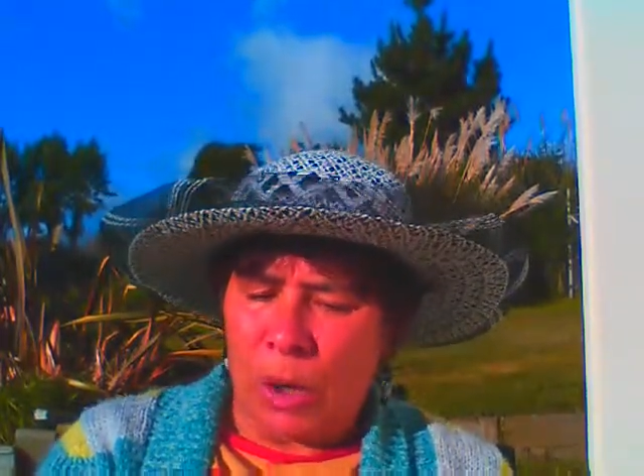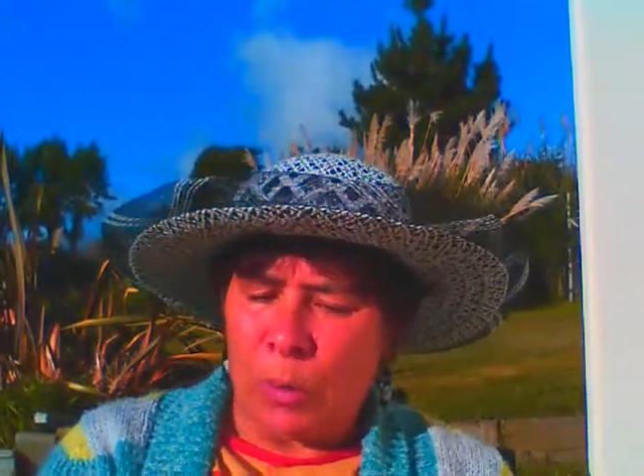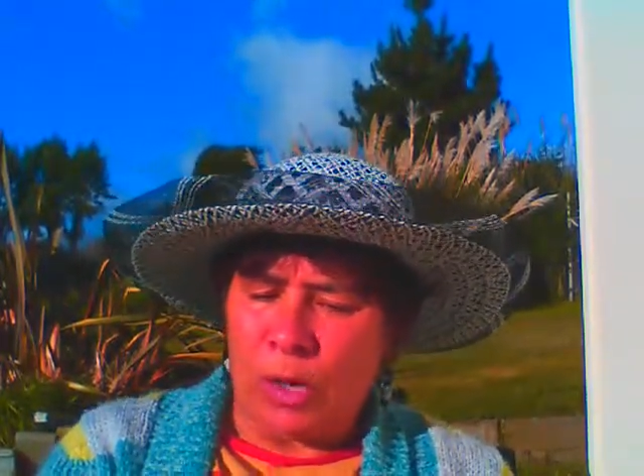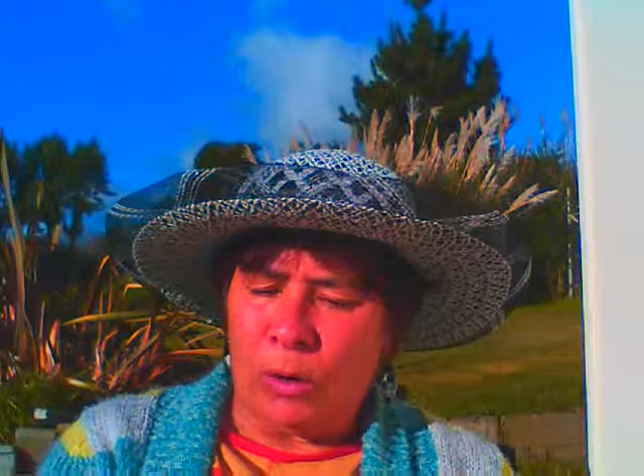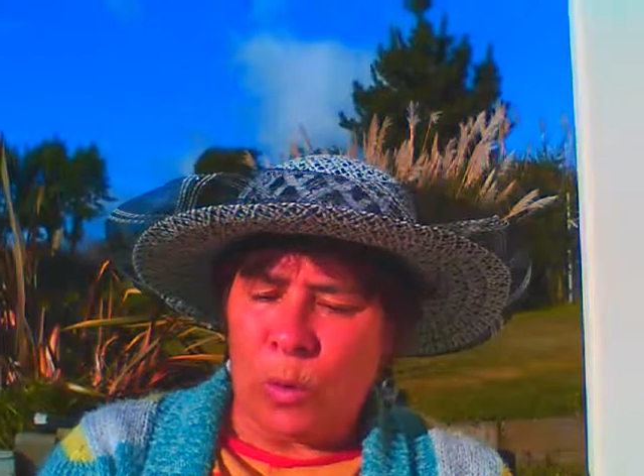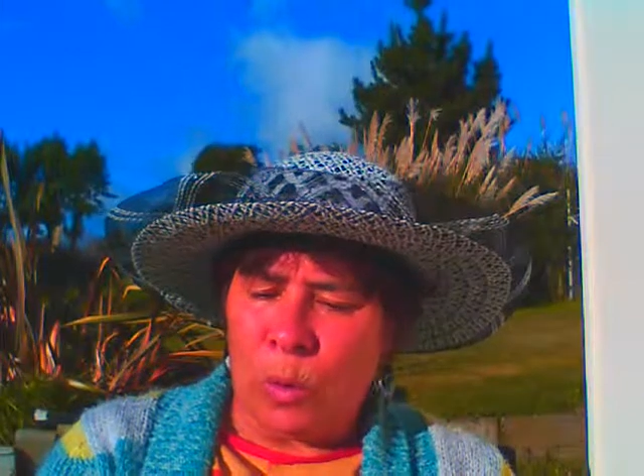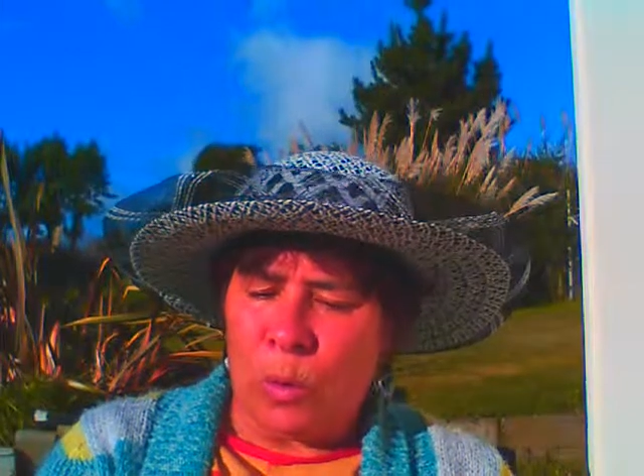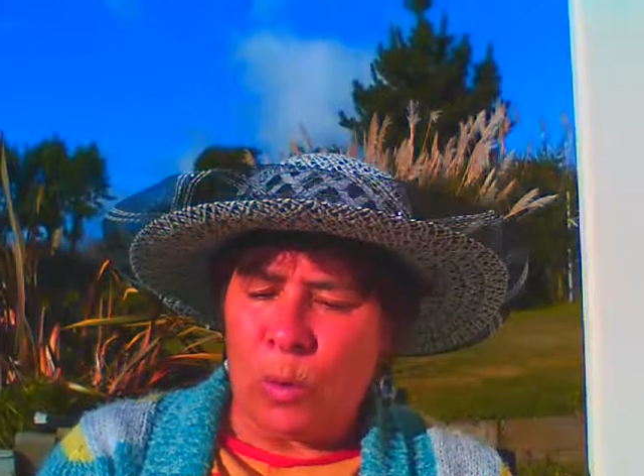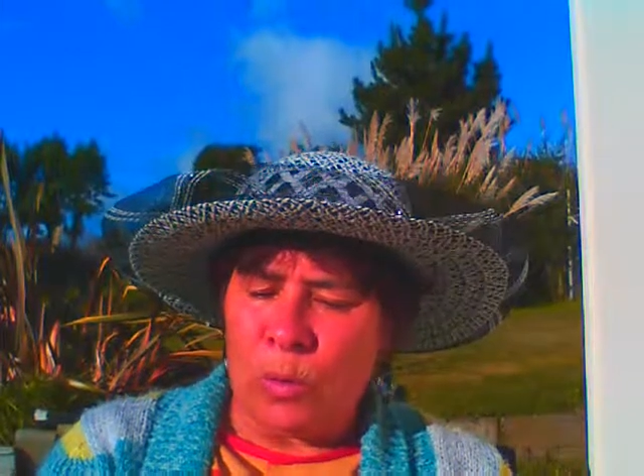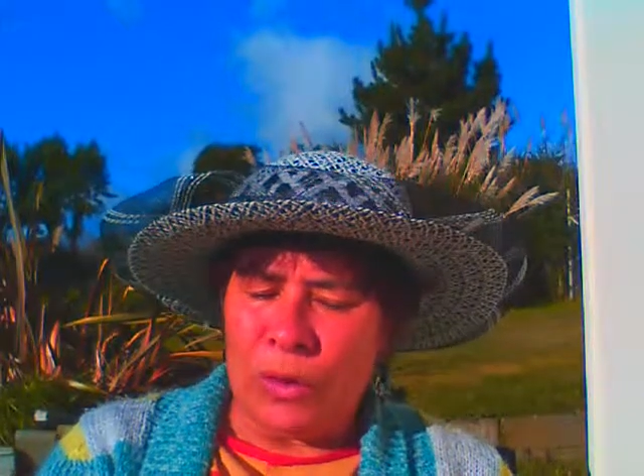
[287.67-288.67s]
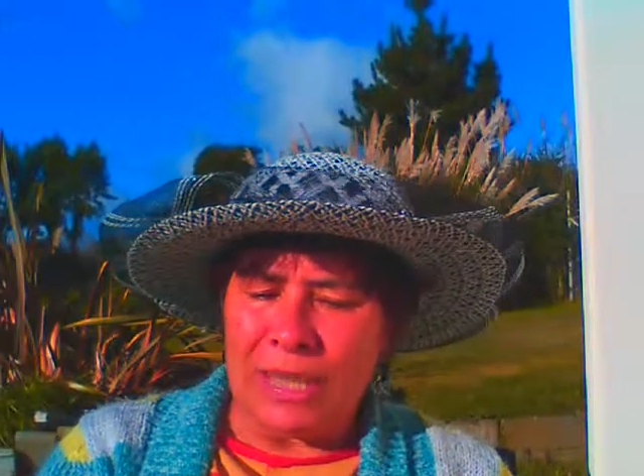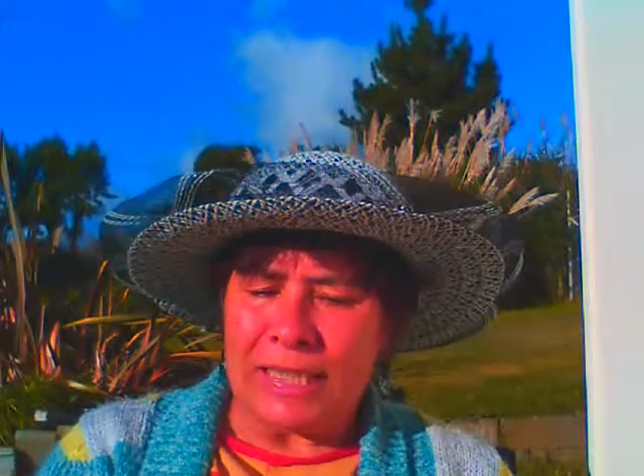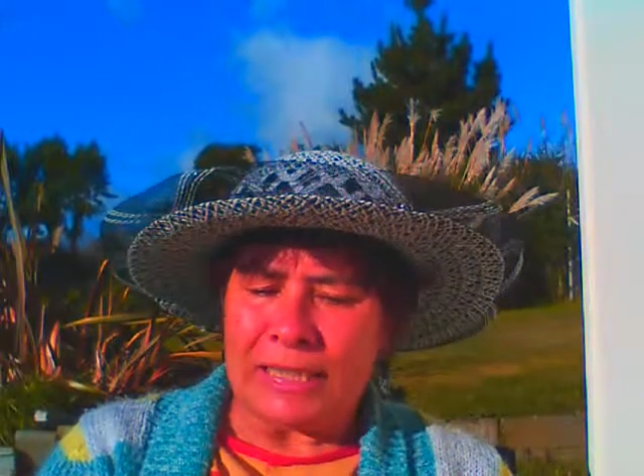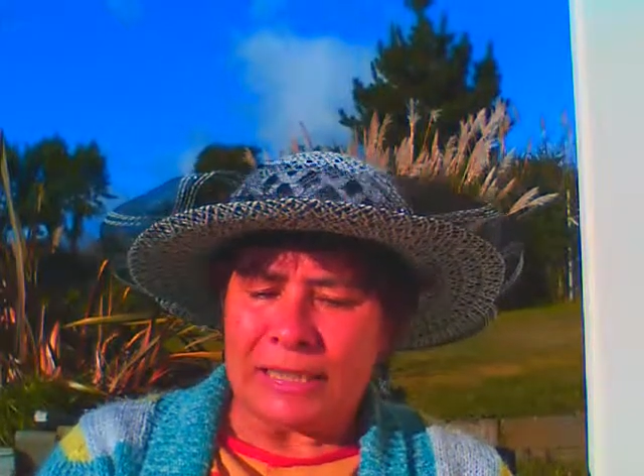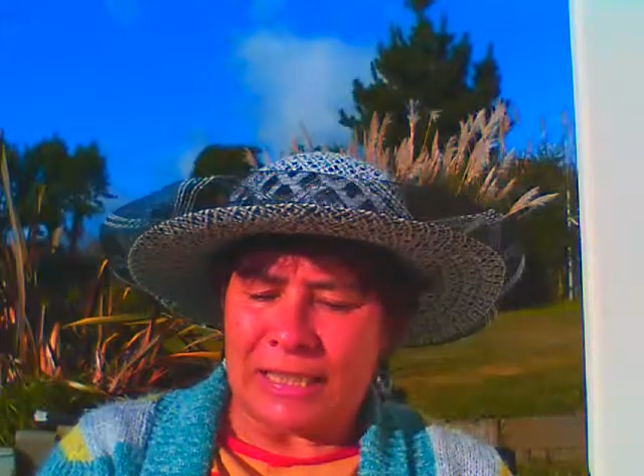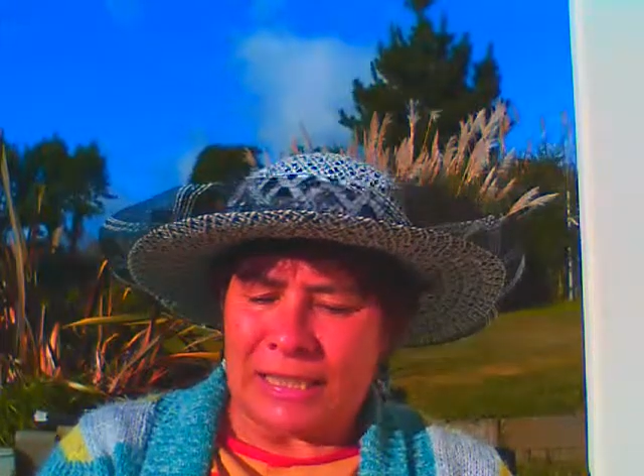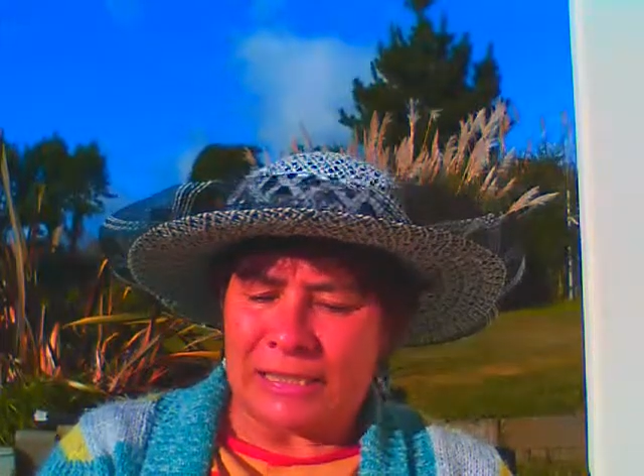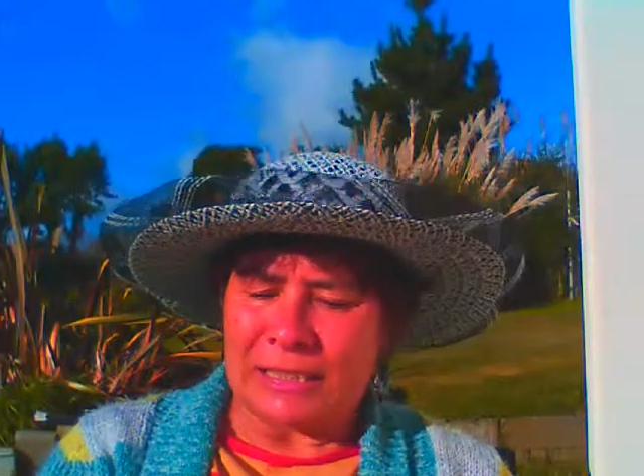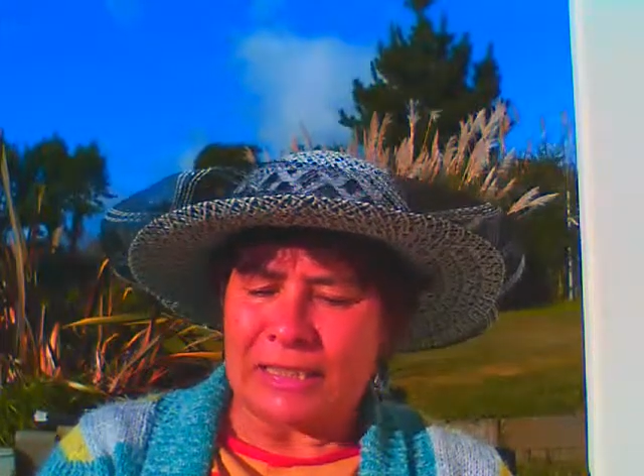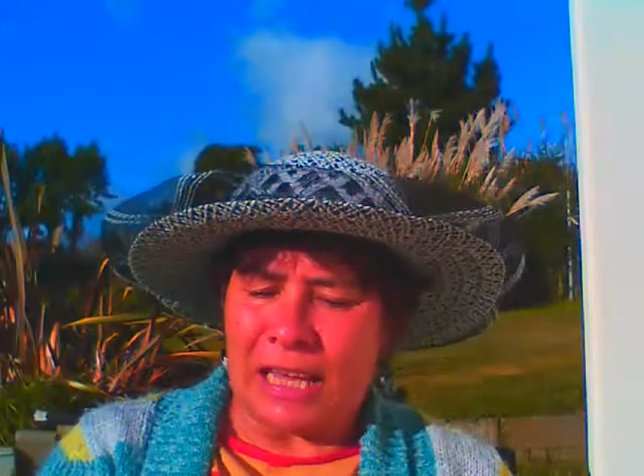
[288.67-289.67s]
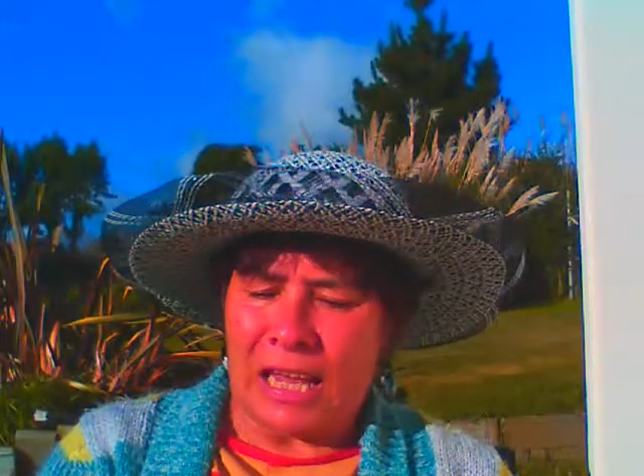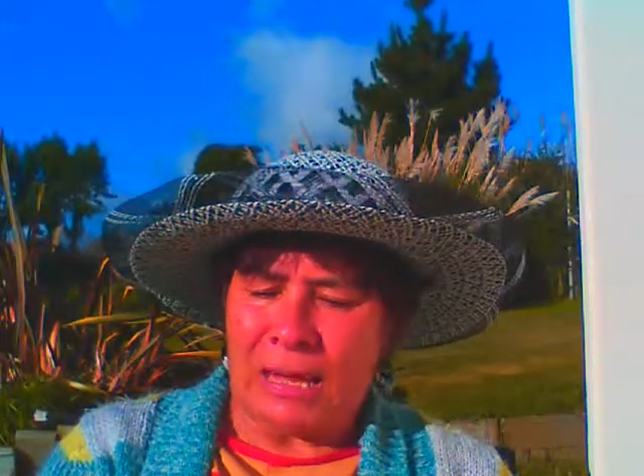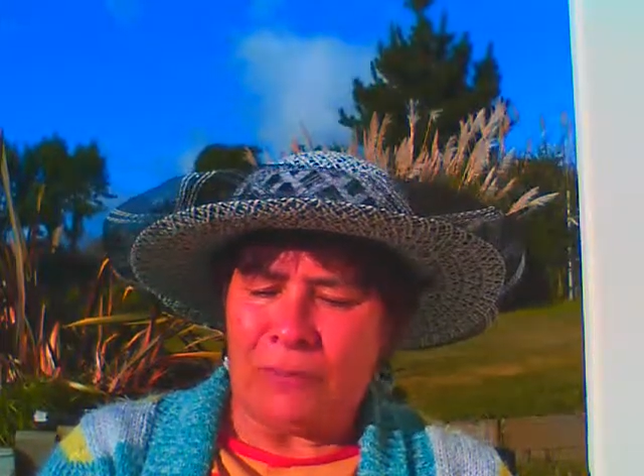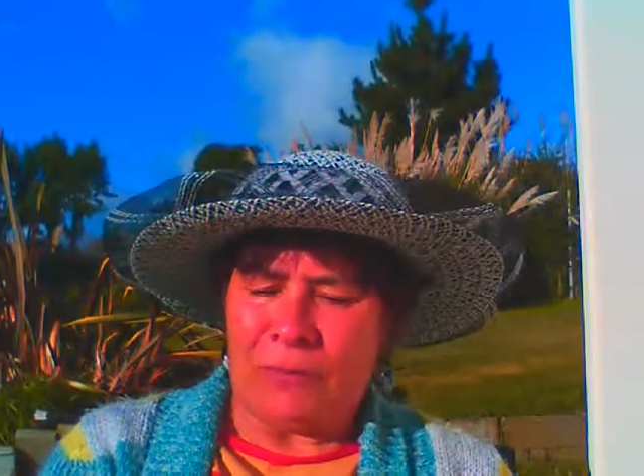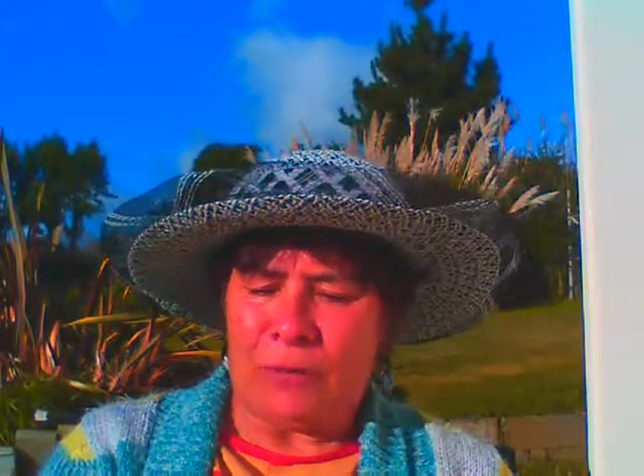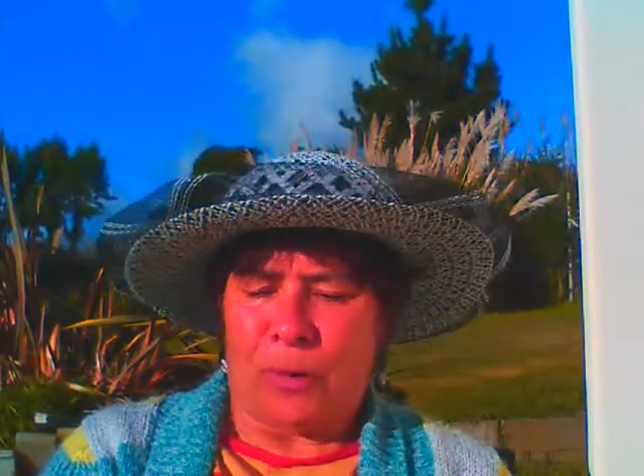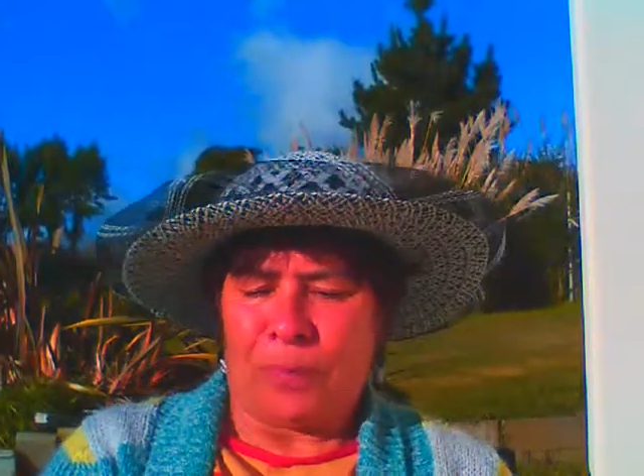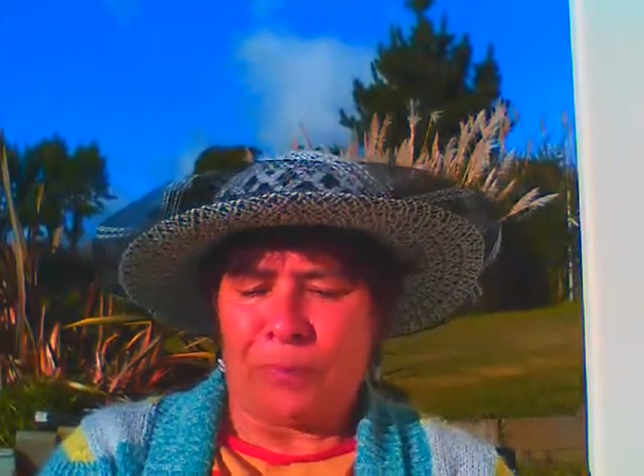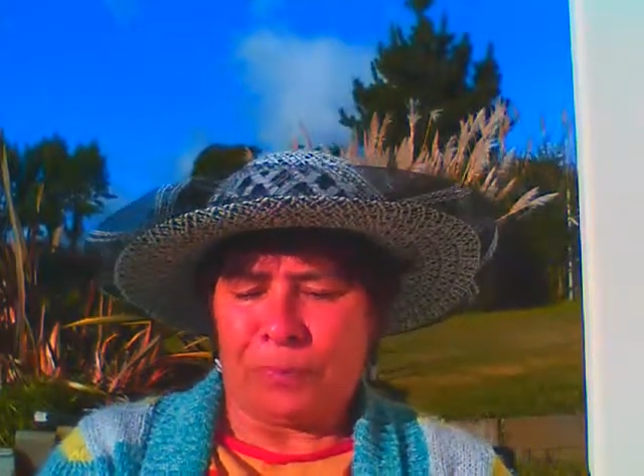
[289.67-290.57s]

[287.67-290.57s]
where all these things came from."